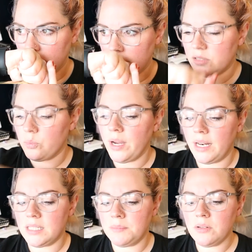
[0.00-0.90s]
that's weird.
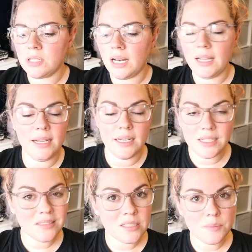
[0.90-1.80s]
It smells clean. It
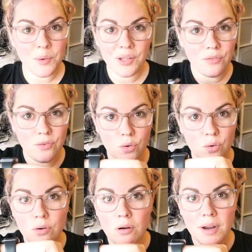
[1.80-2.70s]
doesn't smell like
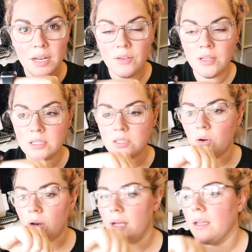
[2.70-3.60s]
flora or anything. There's
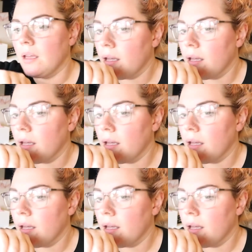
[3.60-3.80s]
not like,